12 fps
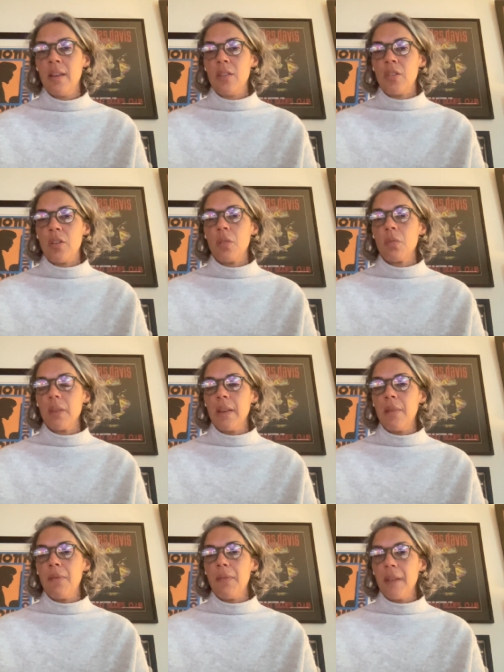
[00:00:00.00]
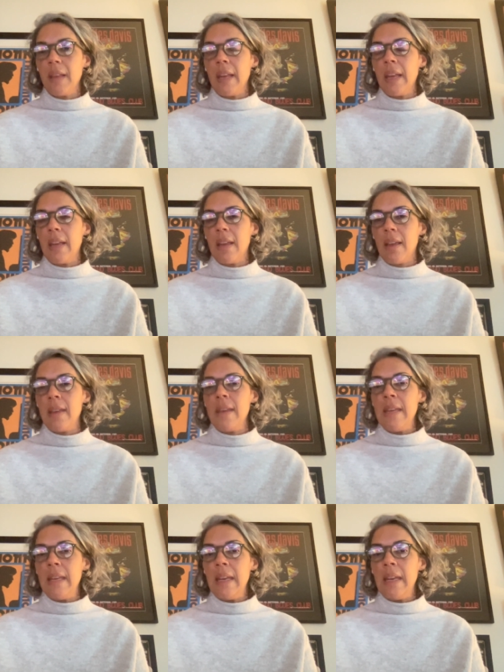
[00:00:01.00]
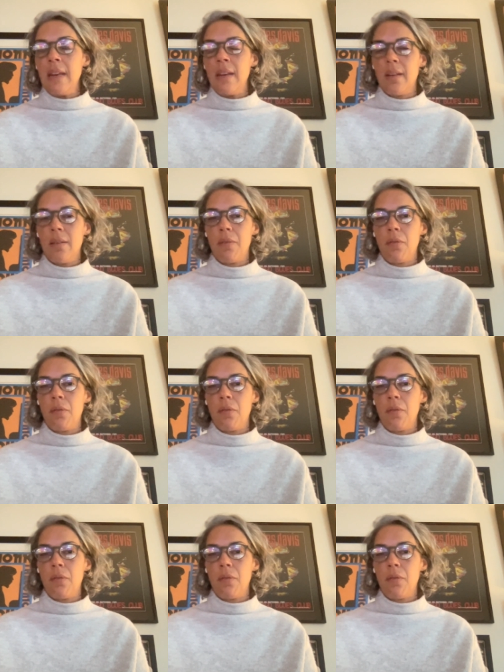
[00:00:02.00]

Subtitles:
So you're really feeling a need